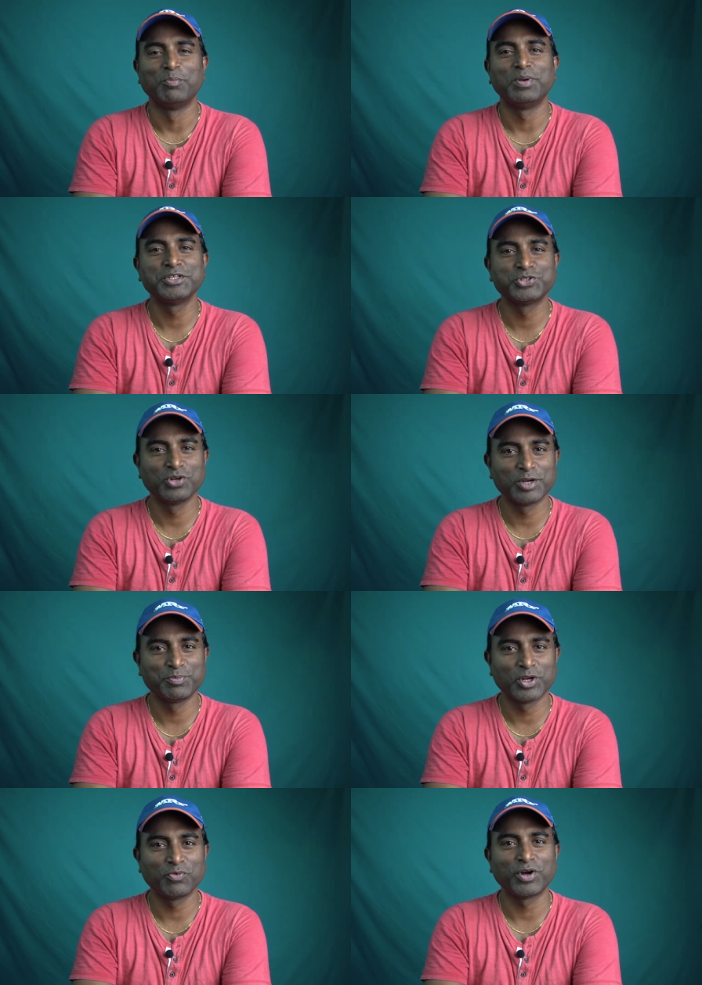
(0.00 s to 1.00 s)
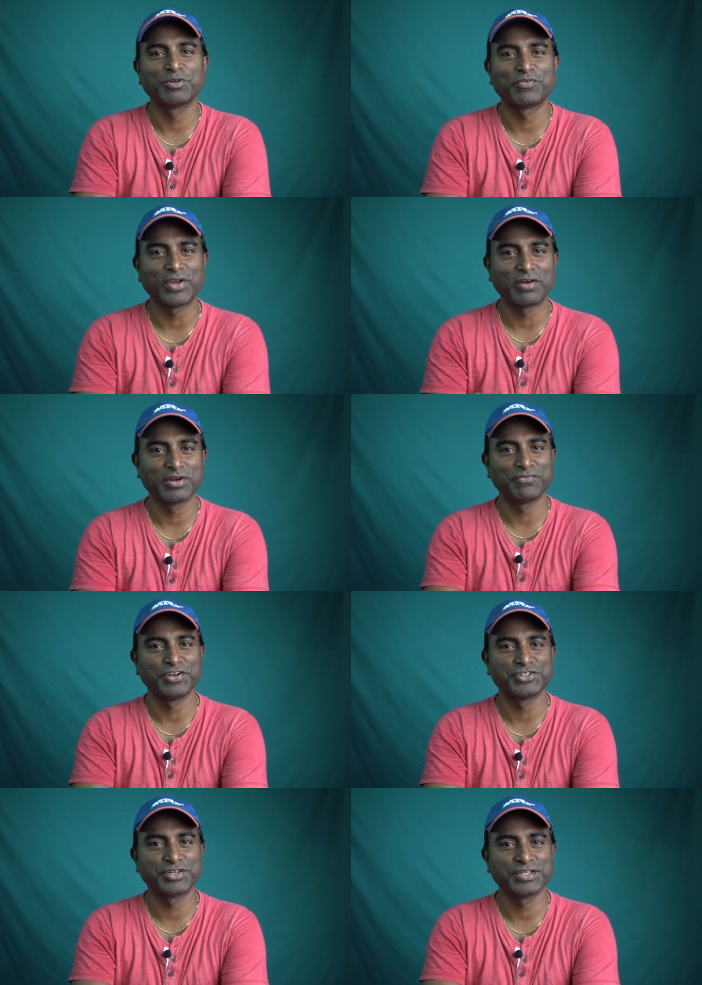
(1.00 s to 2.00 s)
Please do let me know what your favorite
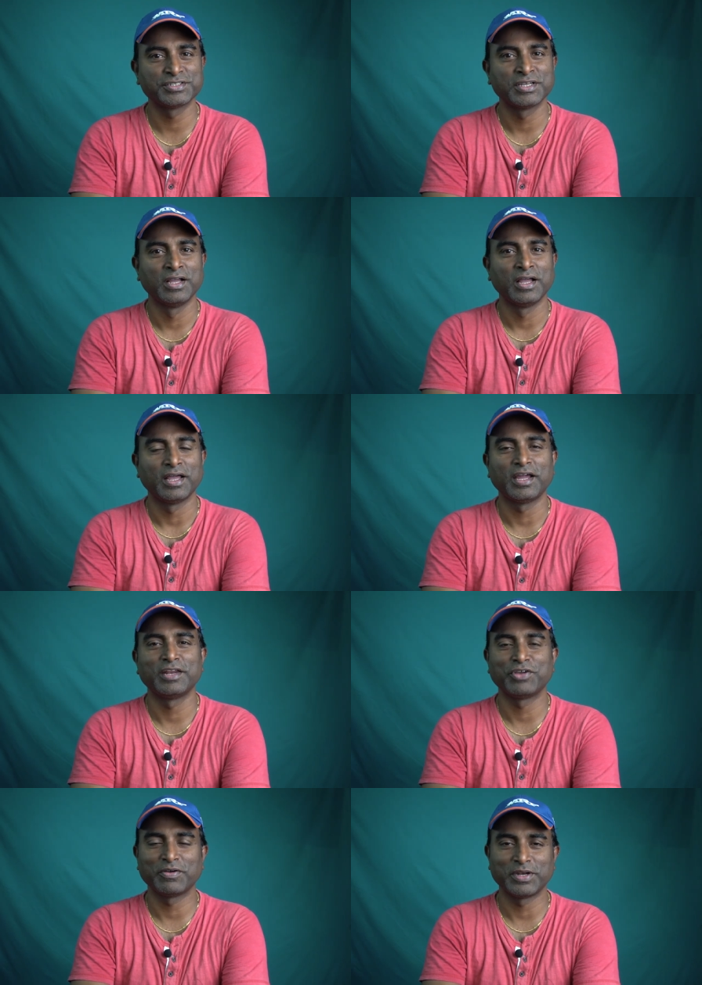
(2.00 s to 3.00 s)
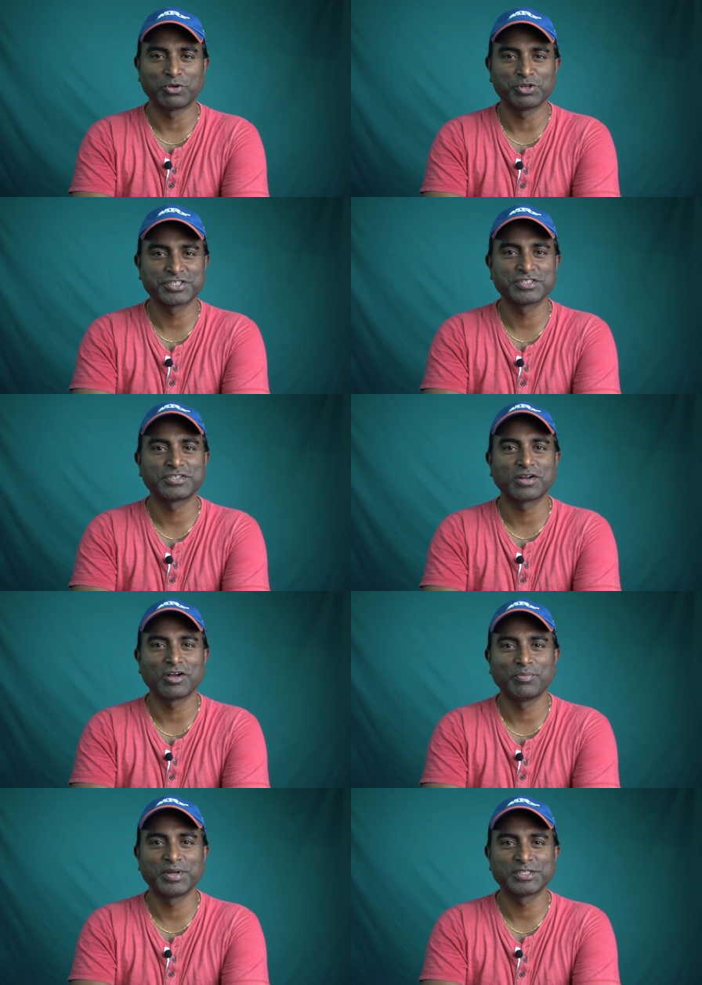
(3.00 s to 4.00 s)
feature is, and if you have any questions or
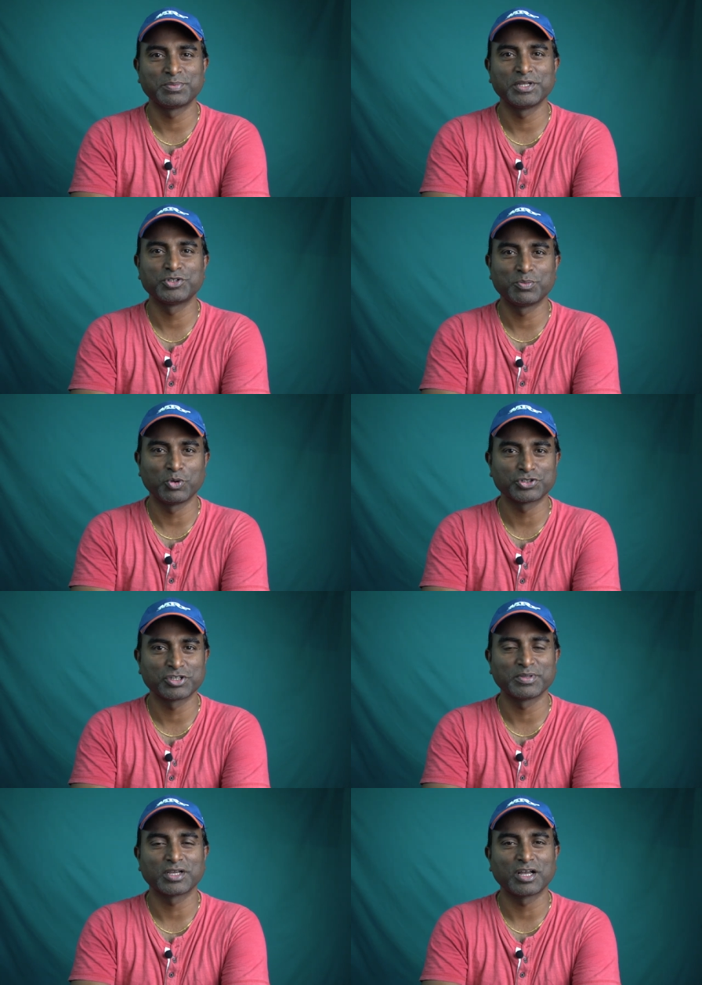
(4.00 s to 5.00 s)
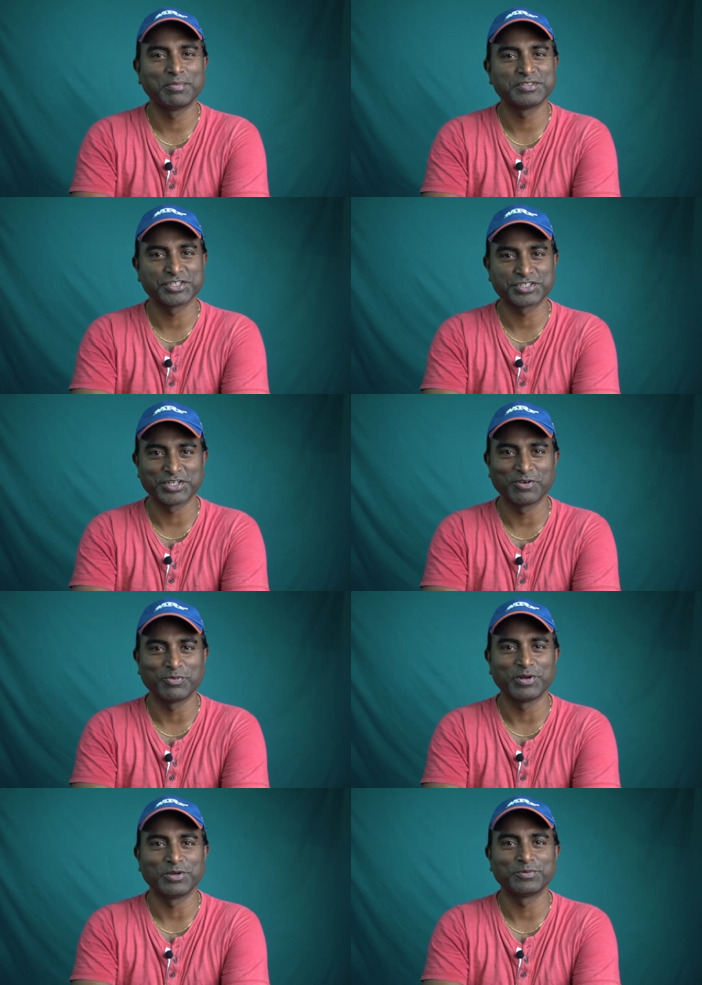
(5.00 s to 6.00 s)
comments, please do post them in the comment section
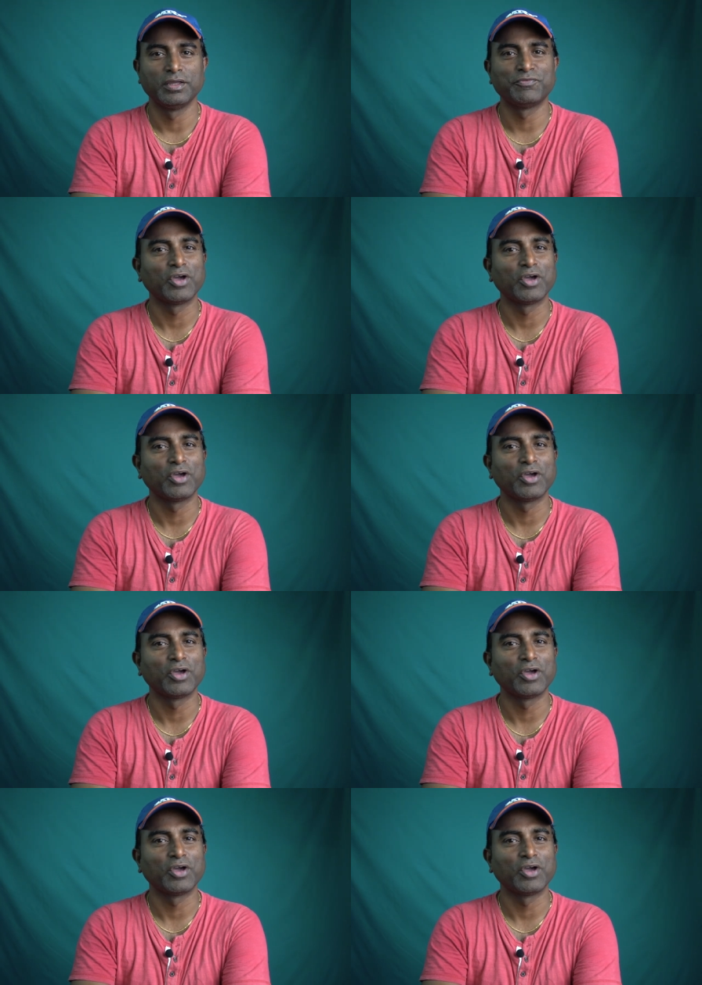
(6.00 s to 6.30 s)
down below. If